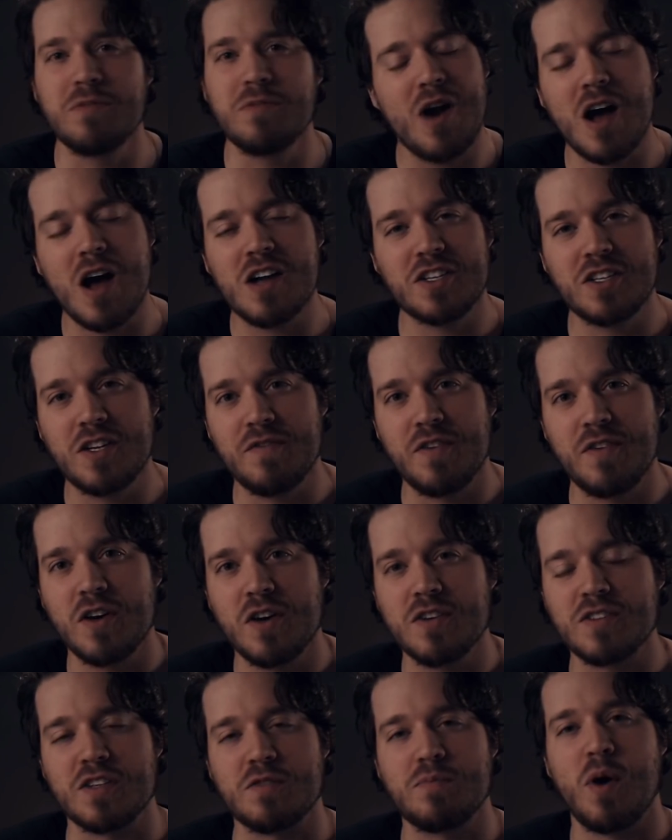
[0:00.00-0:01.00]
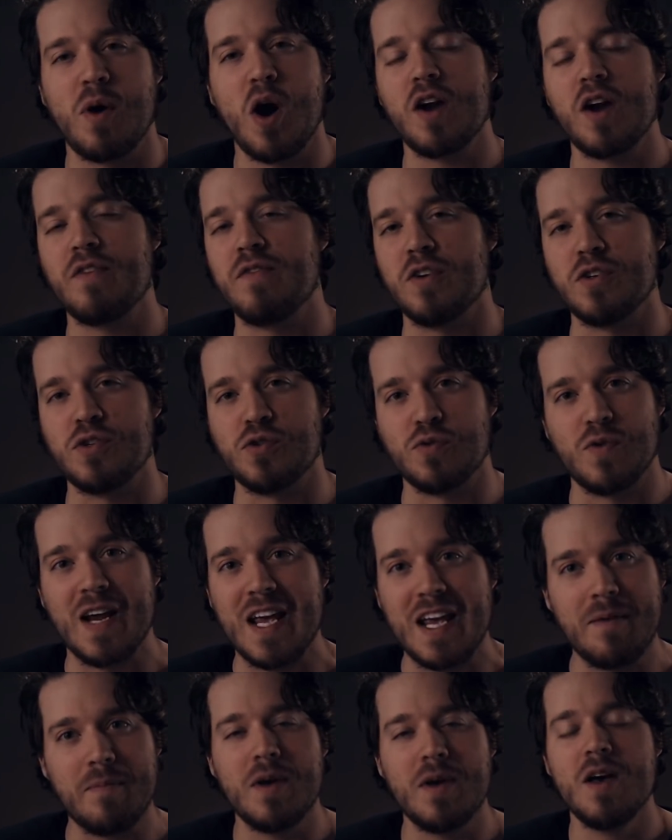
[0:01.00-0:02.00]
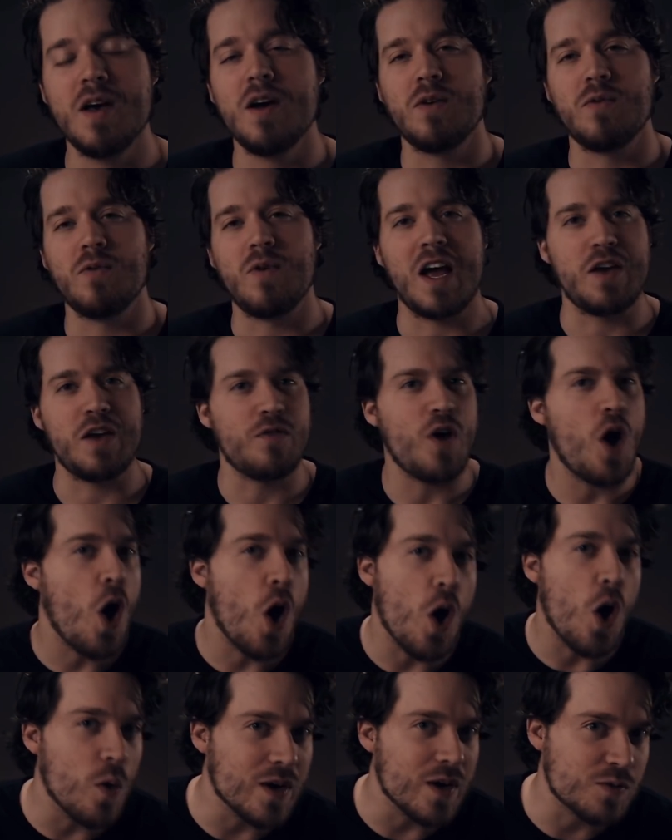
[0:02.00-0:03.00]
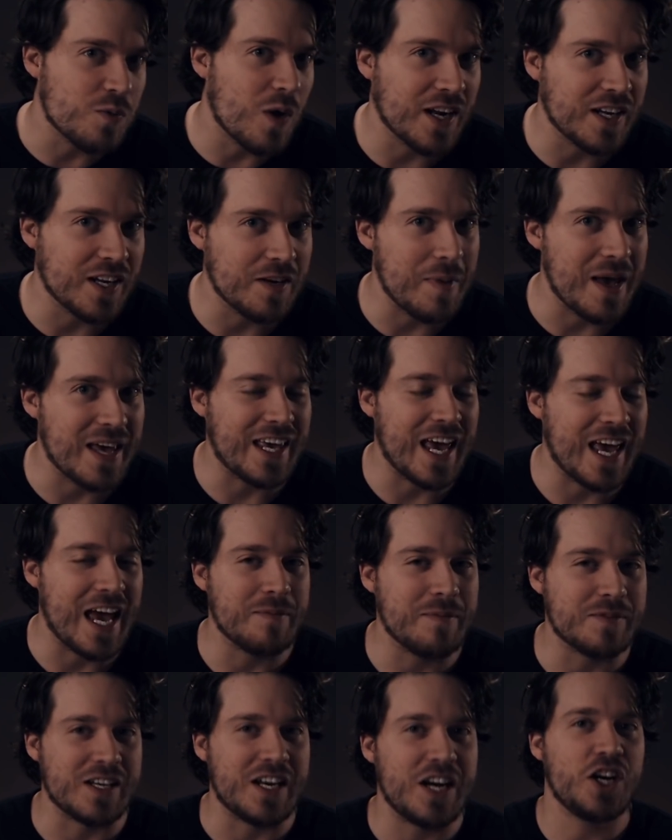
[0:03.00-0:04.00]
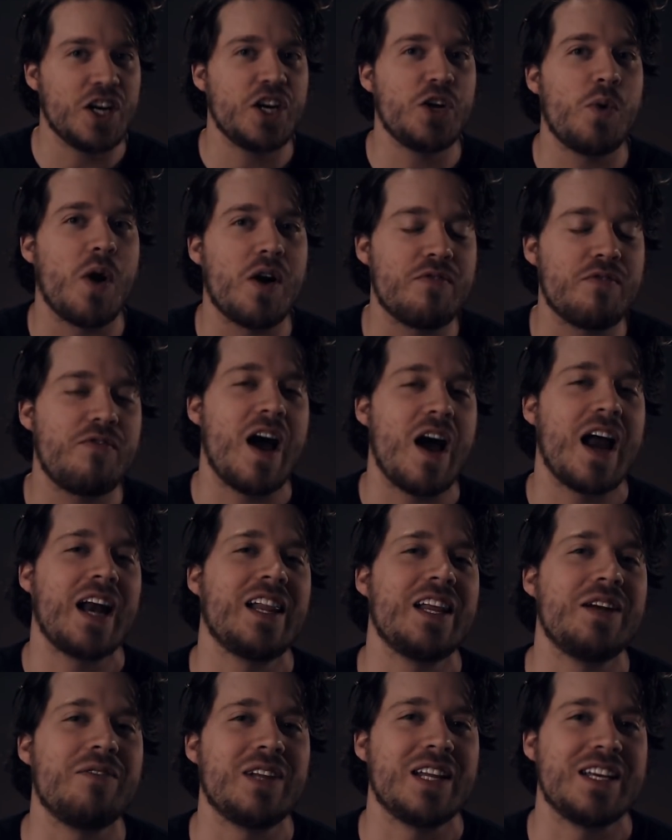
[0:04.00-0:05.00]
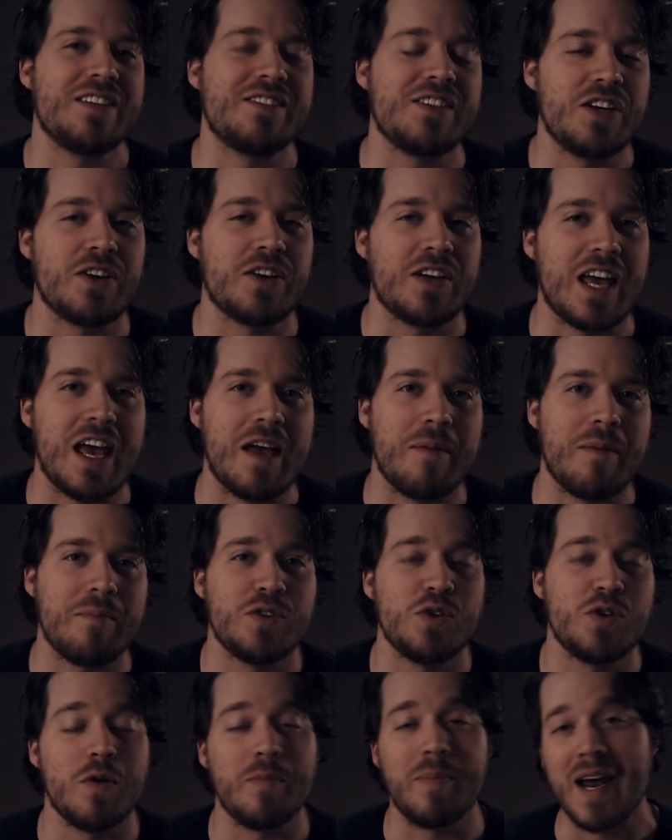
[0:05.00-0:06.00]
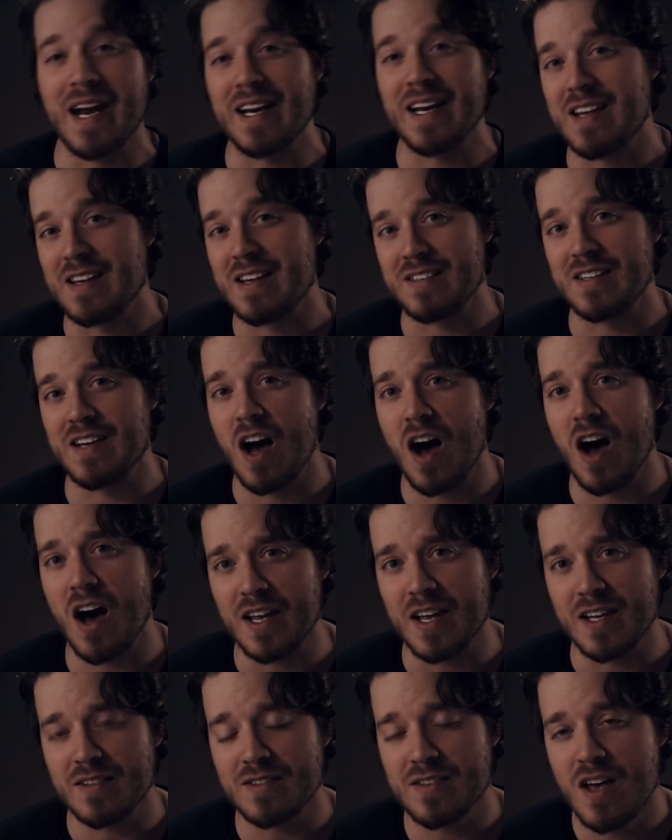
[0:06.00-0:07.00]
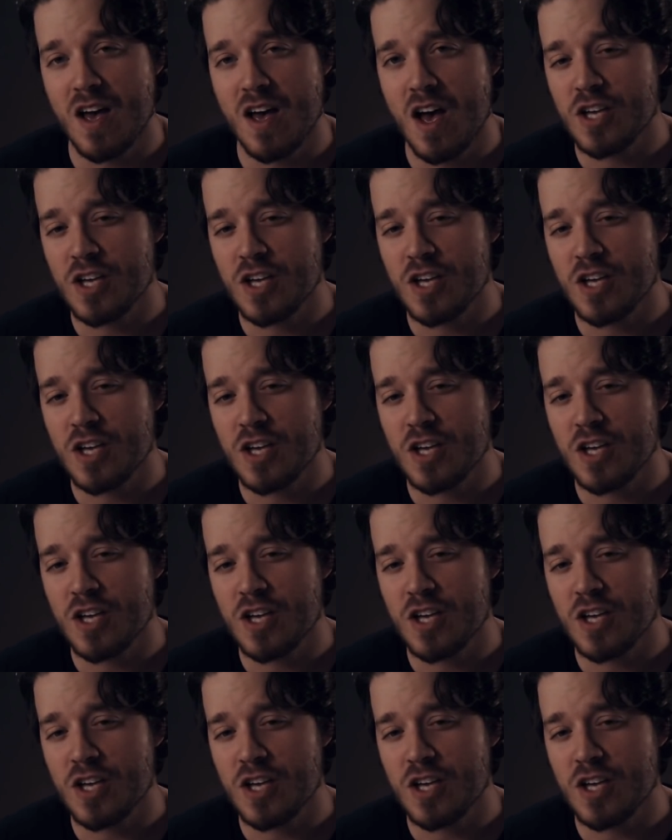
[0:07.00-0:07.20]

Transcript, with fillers: project of yours. It's part of your dream, right? You've always wanted to make games, and here you are finally releasing your game to a beta testing audience.